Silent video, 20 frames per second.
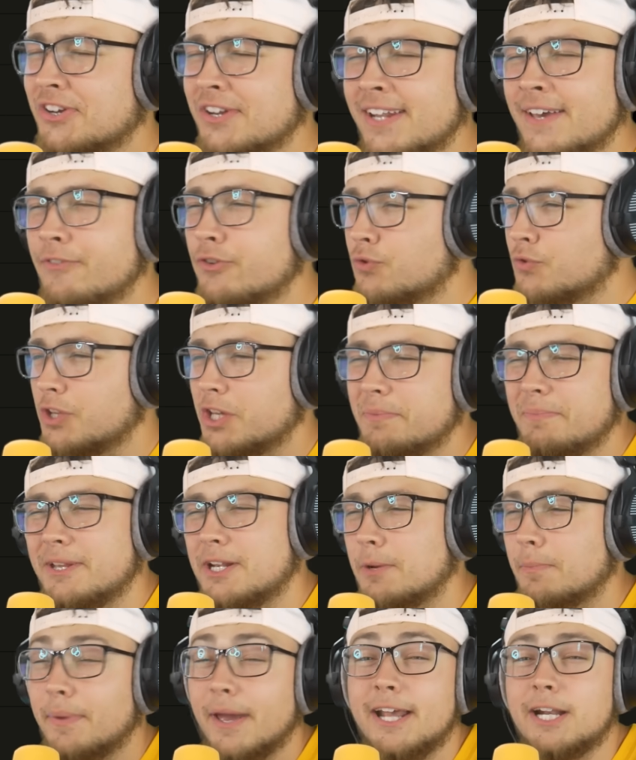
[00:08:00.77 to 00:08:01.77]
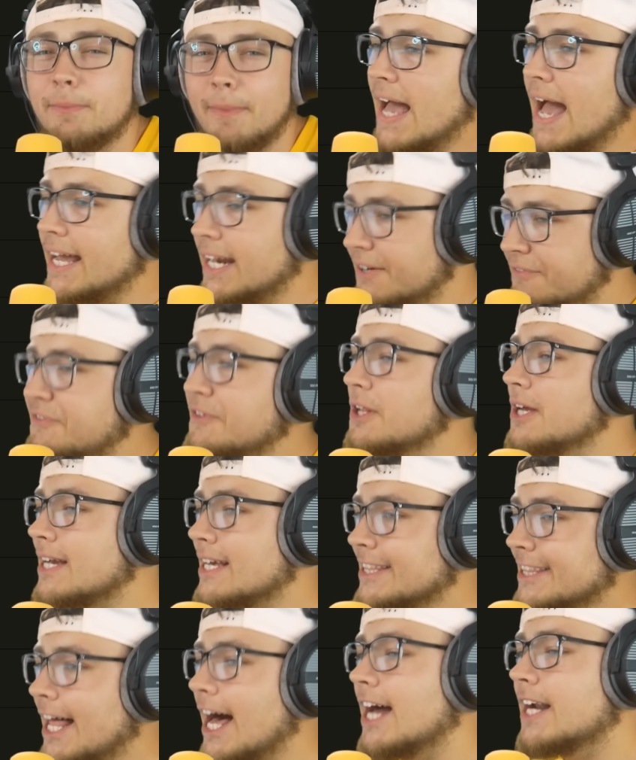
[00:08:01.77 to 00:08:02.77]
even really be debate about it. And I feel like
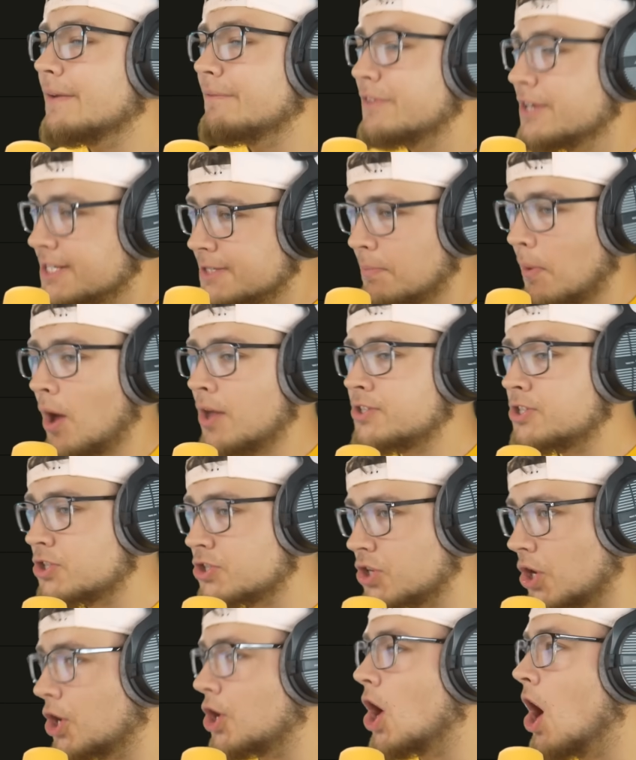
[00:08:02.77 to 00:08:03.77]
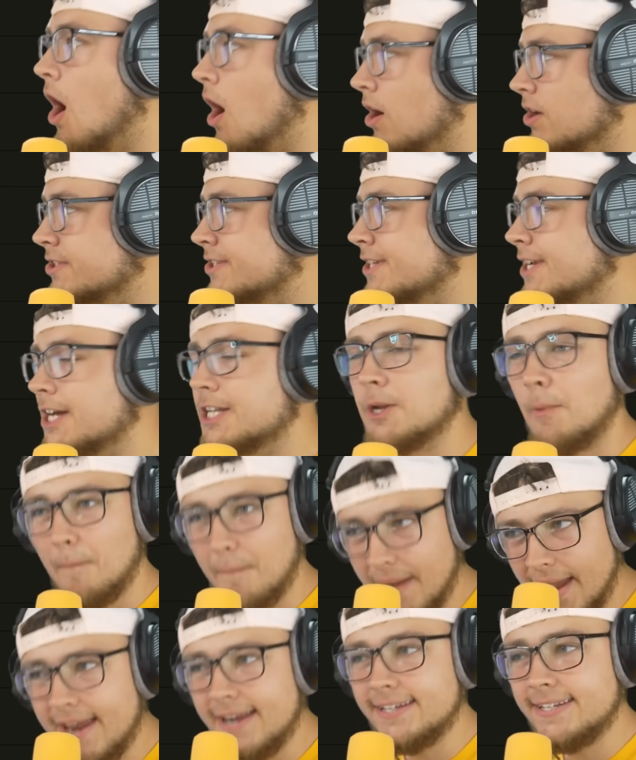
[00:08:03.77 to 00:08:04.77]
a lot of these monsters are causing a
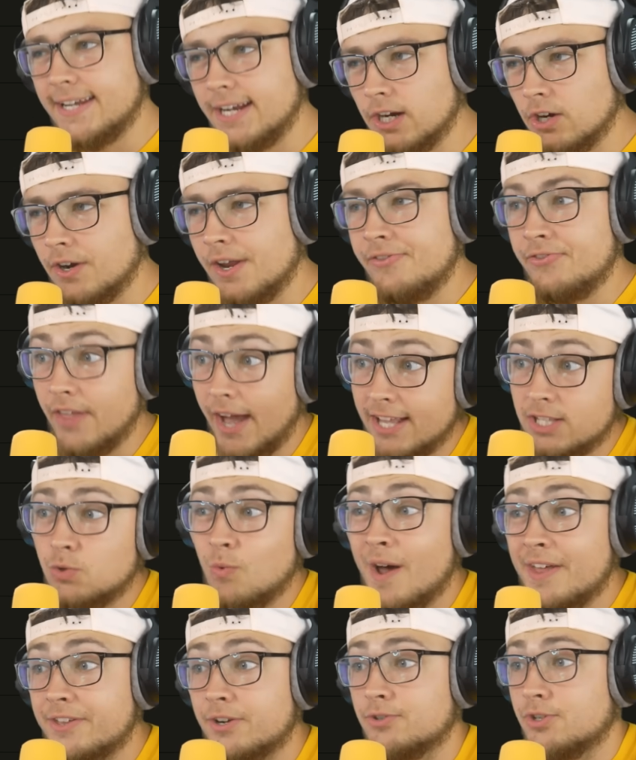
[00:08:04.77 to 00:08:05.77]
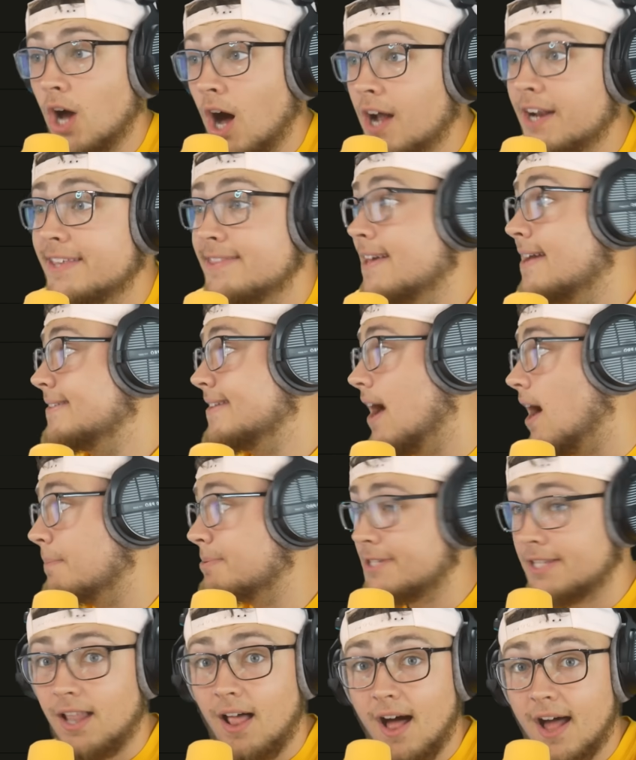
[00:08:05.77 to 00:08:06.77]
debate here, and that's why they're not in that top
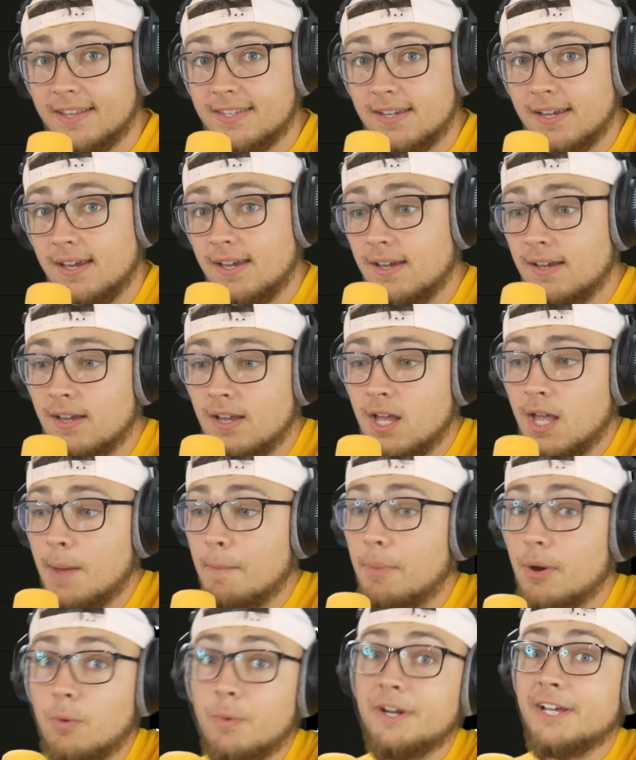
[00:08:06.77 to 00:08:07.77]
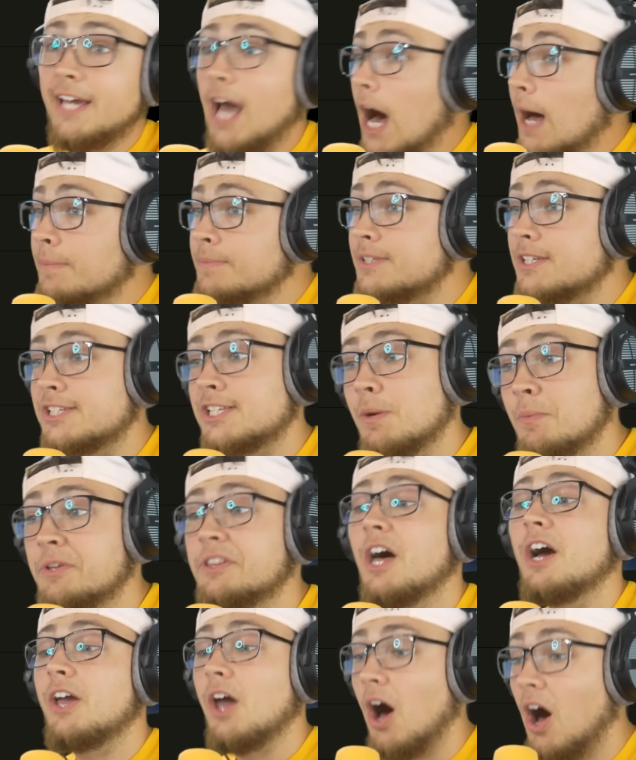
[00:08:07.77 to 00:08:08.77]
slot. But when it comes to someone
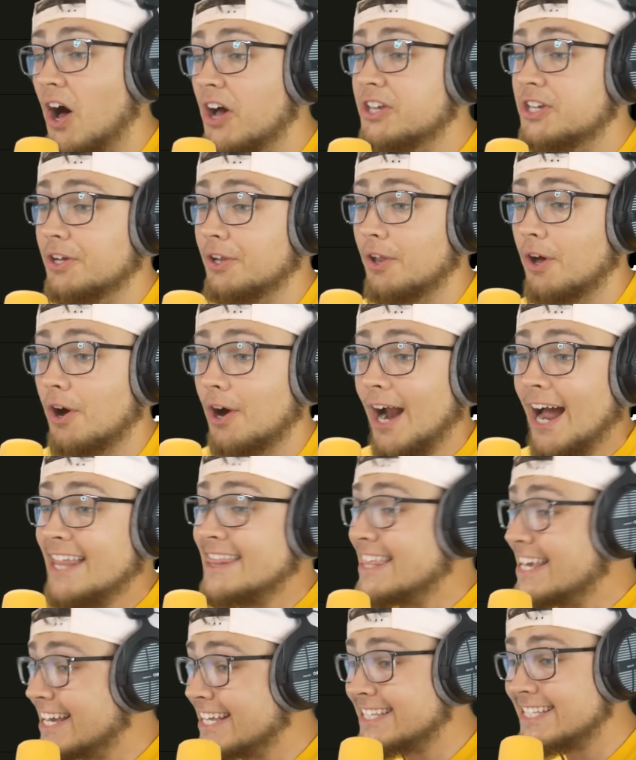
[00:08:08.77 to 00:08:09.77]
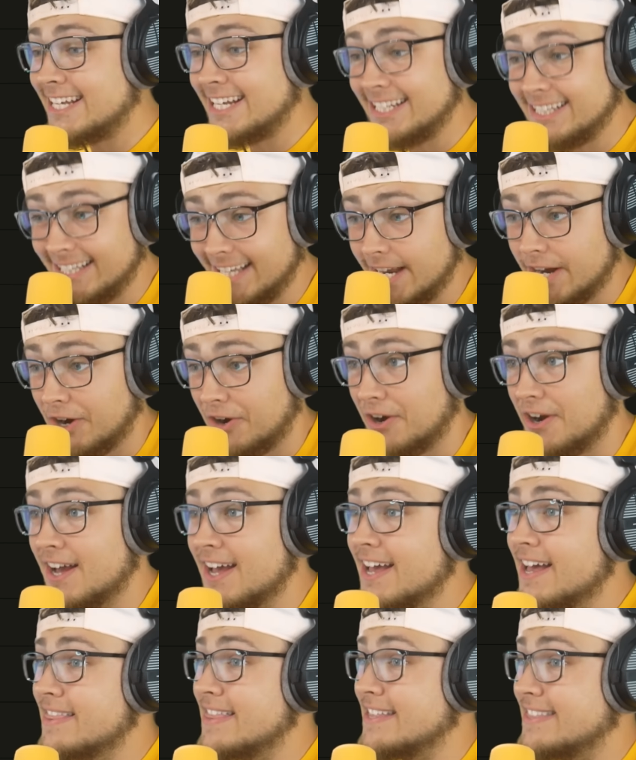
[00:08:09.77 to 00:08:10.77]
like Aguilar, I think it's clear that